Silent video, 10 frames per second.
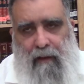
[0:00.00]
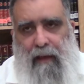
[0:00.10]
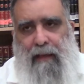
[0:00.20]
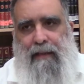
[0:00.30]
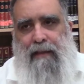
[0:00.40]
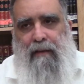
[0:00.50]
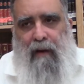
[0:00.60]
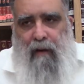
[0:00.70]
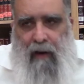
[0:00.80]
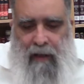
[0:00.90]
It says in
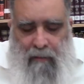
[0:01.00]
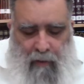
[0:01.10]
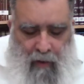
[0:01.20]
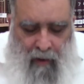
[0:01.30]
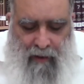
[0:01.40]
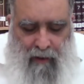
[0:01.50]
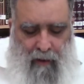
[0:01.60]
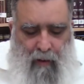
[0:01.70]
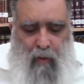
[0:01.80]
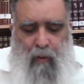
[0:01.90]
the Kohanim, Lo
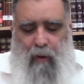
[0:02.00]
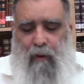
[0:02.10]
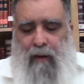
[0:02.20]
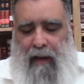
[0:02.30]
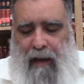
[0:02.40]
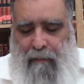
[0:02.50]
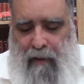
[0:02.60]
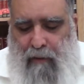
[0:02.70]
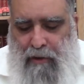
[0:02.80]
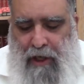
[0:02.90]
yikrechu korcha
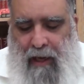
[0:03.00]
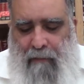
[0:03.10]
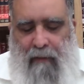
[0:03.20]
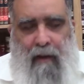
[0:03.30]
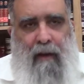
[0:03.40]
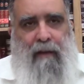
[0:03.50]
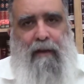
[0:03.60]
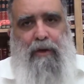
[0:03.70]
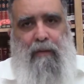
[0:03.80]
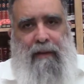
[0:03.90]
berosham,
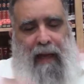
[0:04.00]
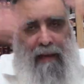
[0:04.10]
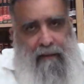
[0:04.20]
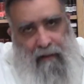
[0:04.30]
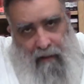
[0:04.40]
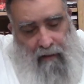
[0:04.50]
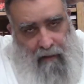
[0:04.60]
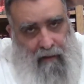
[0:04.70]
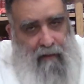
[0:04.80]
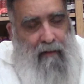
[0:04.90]
they should not,
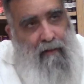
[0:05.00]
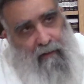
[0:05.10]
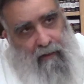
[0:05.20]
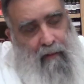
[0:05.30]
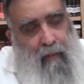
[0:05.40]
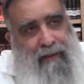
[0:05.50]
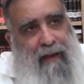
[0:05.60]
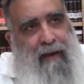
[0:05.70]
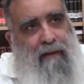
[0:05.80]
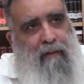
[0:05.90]
when
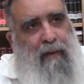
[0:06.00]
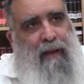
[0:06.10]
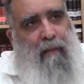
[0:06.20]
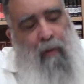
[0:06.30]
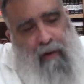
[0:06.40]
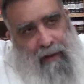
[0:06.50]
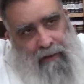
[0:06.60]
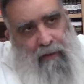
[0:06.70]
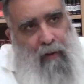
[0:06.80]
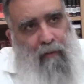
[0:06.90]
they when the
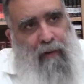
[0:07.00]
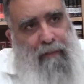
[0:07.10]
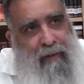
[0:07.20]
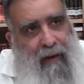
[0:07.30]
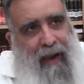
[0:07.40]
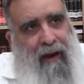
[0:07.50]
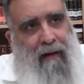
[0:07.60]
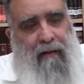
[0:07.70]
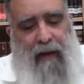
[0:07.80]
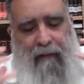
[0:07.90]
mornings, don't rip your
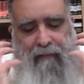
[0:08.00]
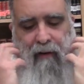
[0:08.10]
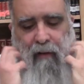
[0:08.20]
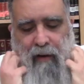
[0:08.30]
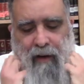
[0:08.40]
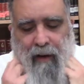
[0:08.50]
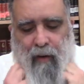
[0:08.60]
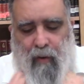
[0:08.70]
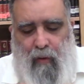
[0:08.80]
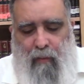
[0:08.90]
hair, ve'lo
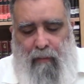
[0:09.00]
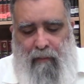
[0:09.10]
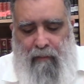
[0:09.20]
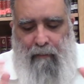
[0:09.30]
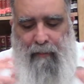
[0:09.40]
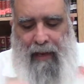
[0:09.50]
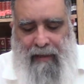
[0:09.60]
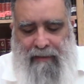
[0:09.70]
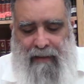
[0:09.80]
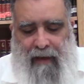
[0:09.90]
yigalchu
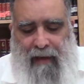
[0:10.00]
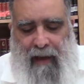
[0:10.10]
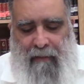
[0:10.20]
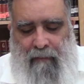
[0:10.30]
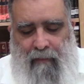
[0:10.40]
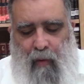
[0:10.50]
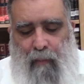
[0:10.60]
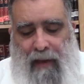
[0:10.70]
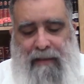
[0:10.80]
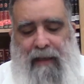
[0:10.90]
pe'az kanam,
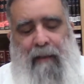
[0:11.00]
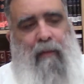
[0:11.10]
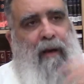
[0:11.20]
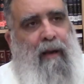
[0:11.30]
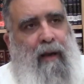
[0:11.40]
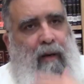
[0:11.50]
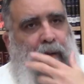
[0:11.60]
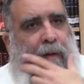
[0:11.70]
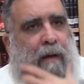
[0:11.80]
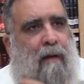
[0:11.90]
upe'az kanam lo
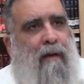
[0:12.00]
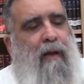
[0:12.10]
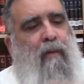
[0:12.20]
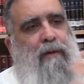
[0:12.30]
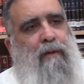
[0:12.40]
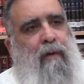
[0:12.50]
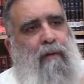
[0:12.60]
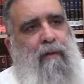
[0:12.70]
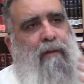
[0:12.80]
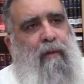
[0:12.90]
yigalechu, in other words,
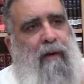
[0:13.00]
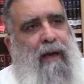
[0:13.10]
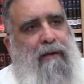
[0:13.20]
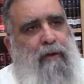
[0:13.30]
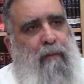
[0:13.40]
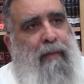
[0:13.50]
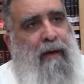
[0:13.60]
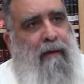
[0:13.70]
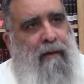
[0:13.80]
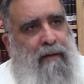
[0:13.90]
don't, don't cut your
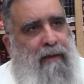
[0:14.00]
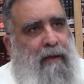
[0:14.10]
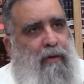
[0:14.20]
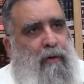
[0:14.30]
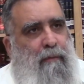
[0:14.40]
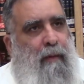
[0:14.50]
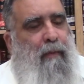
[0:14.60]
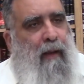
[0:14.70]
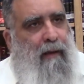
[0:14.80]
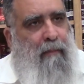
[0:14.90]
beard. You see, Jewish
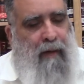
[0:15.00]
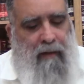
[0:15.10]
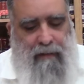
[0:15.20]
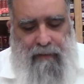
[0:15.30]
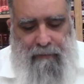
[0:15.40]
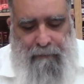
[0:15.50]
people had beards.